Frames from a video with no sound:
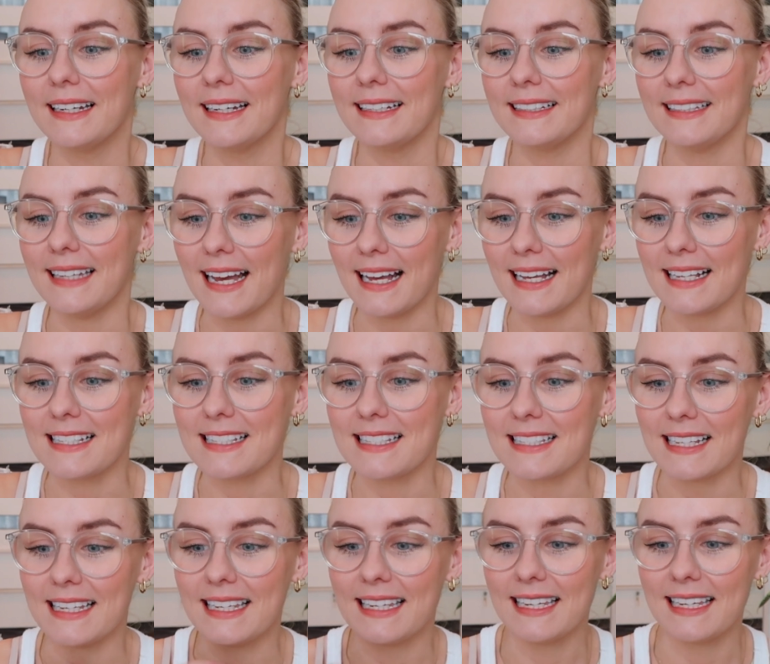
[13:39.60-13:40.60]
yes,
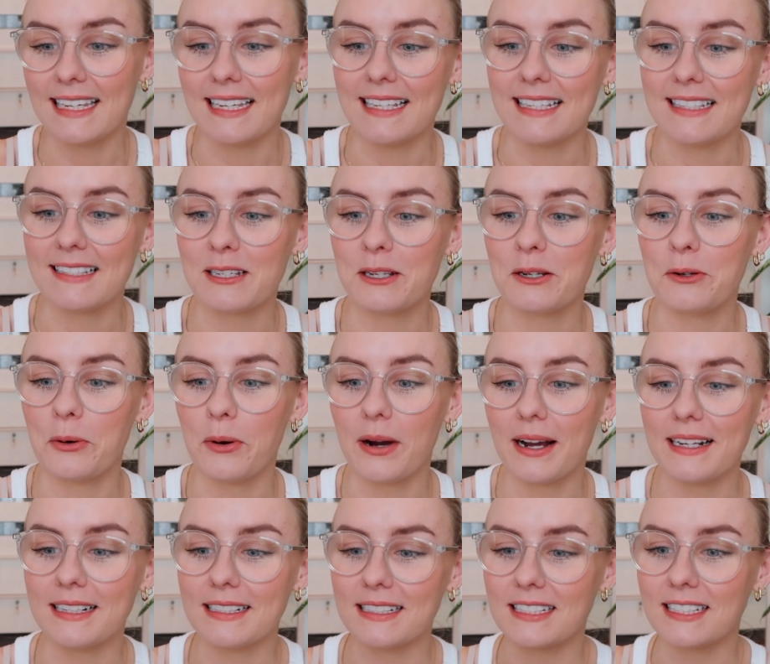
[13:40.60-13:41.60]
it is
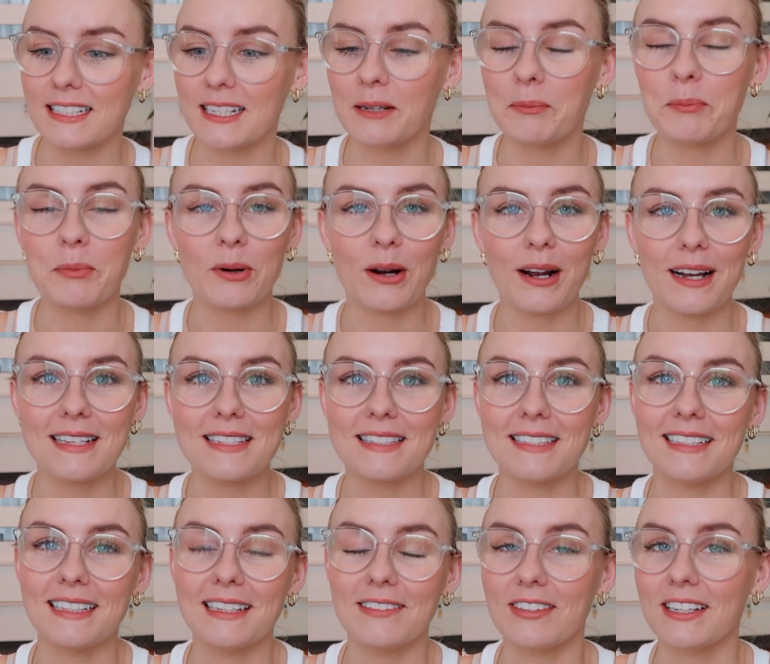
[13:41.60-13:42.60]
quite
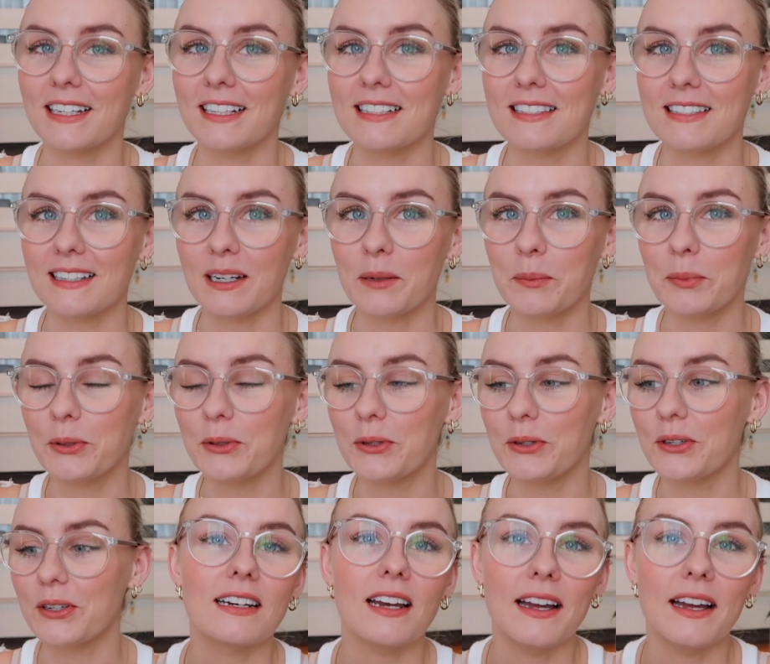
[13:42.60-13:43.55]
pricey living in Singapore.